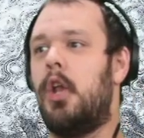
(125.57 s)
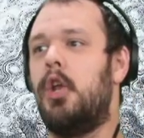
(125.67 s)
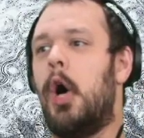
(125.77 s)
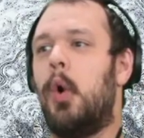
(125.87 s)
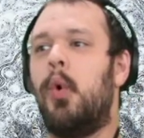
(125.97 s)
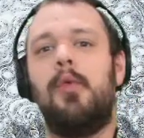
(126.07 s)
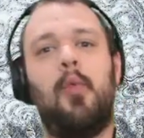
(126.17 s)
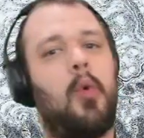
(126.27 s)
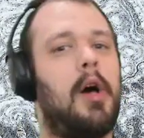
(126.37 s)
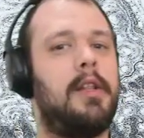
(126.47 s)
no
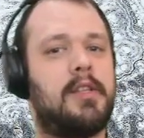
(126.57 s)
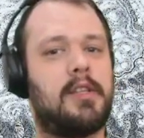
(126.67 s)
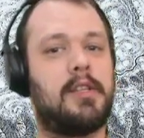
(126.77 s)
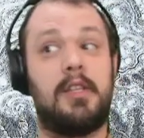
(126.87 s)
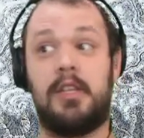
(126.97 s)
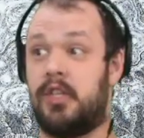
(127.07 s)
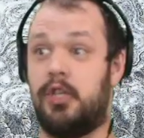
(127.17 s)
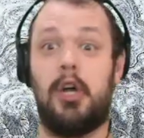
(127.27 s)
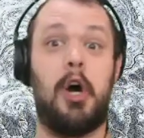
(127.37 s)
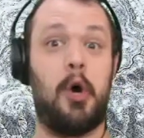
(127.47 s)
one wants the
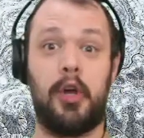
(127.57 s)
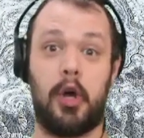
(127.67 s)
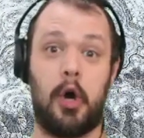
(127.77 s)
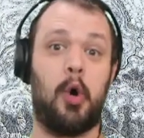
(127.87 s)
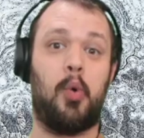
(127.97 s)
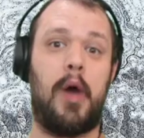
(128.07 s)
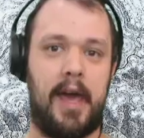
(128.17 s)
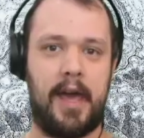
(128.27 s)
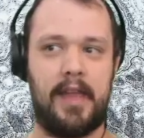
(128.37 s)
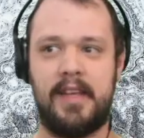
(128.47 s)
snow to go away.